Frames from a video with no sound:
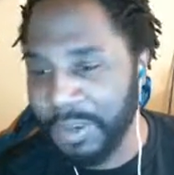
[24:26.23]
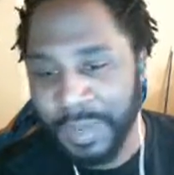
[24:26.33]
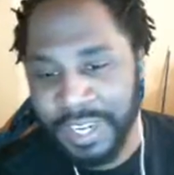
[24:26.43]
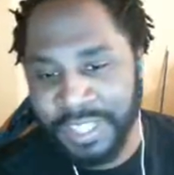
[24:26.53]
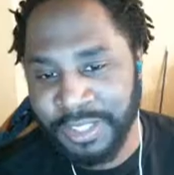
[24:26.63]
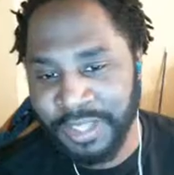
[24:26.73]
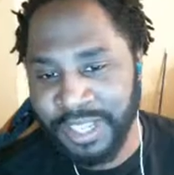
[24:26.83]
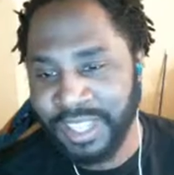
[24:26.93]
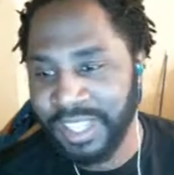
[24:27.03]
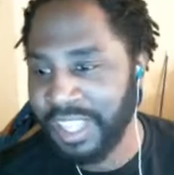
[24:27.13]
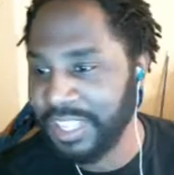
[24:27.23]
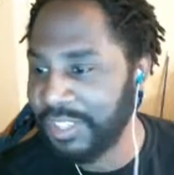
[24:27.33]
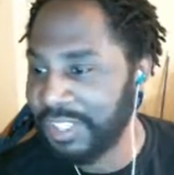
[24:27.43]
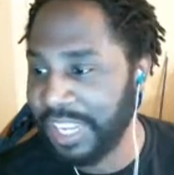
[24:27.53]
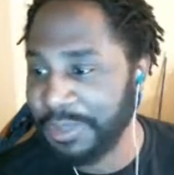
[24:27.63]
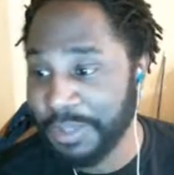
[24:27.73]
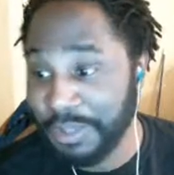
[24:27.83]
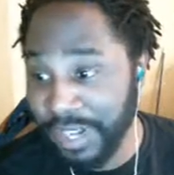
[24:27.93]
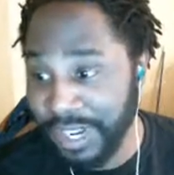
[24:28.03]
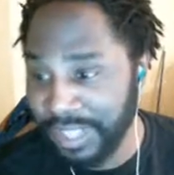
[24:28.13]
But his strength, electric type
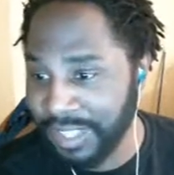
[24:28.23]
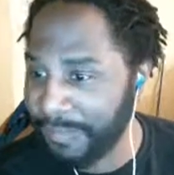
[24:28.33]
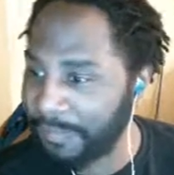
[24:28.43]
strength.